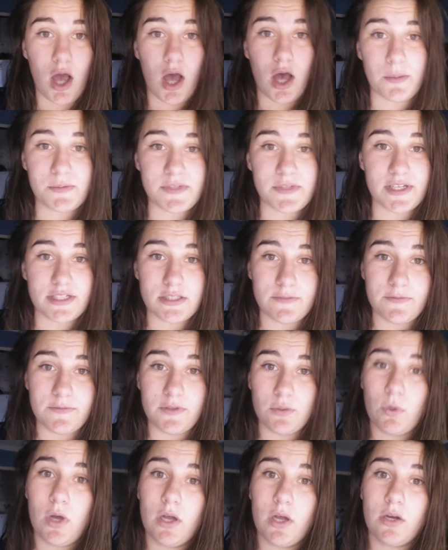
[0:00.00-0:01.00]
updates if
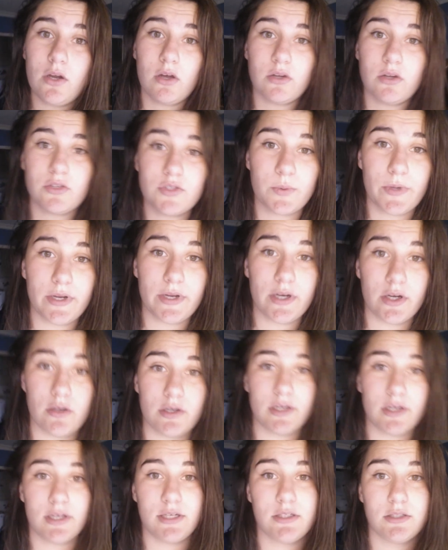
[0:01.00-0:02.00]
you want on Twitter
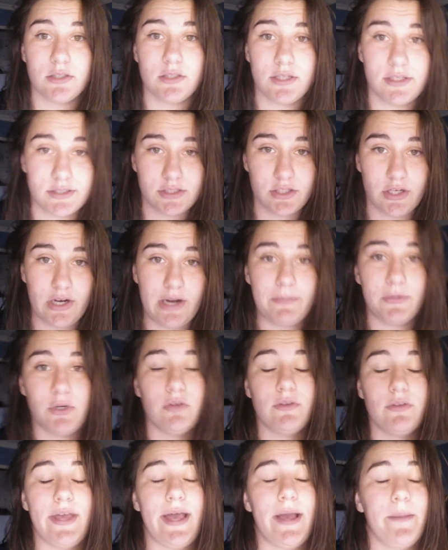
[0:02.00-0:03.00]
and Instagram and
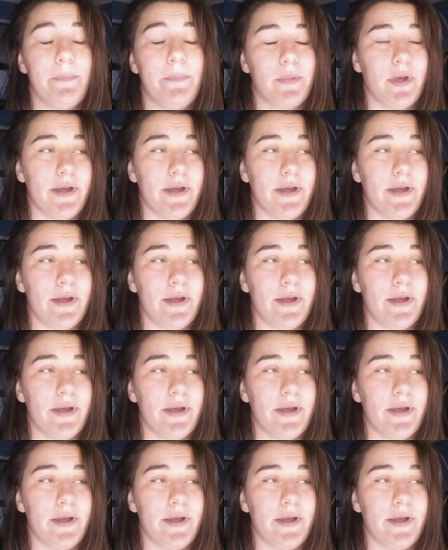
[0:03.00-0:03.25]
all that.